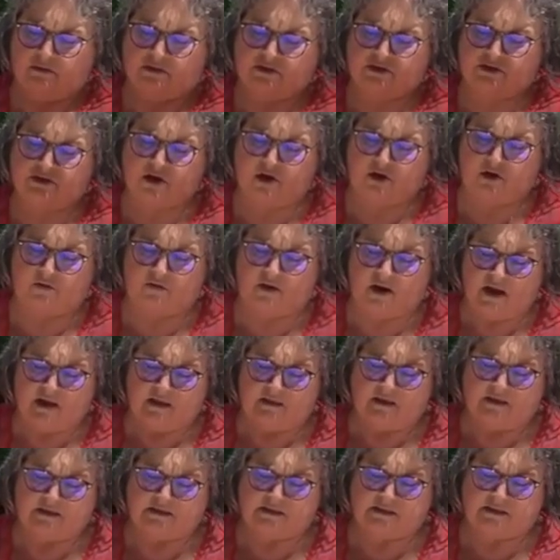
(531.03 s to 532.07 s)
So
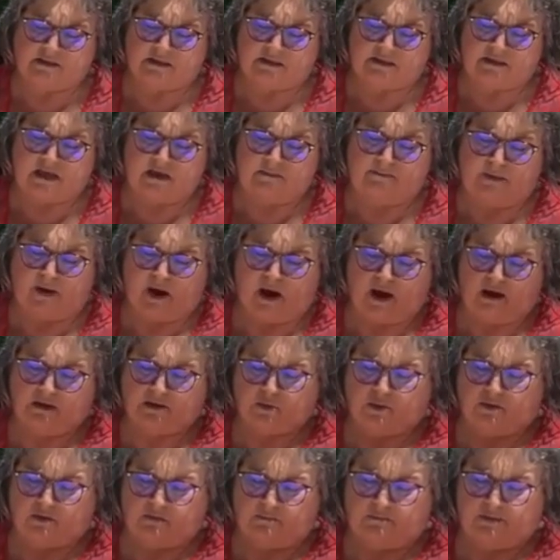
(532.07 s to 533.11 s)
this is a teapot
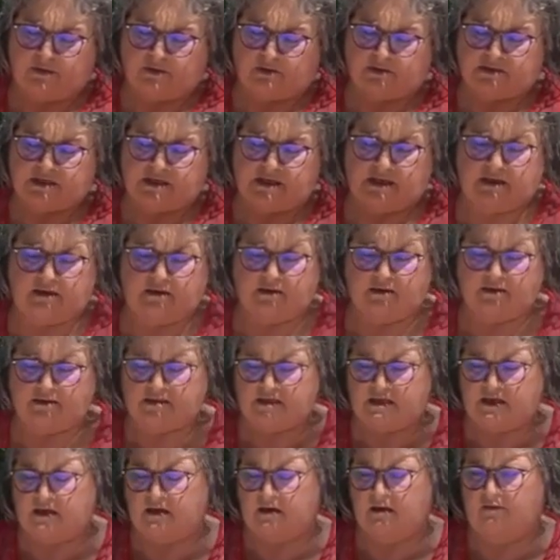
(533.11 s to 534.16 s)
with a built-in
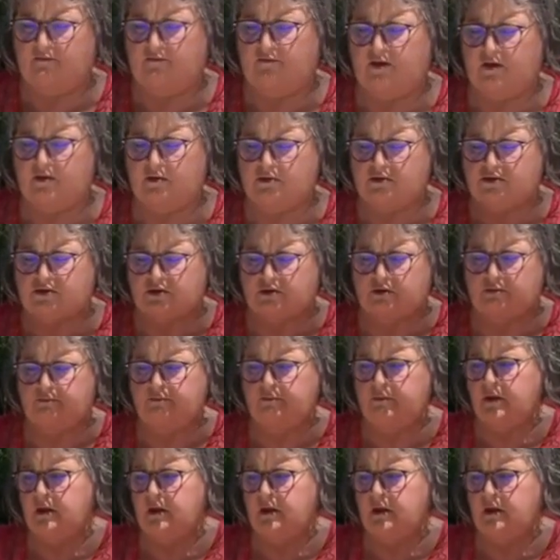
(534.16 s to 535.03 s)
tea infuser.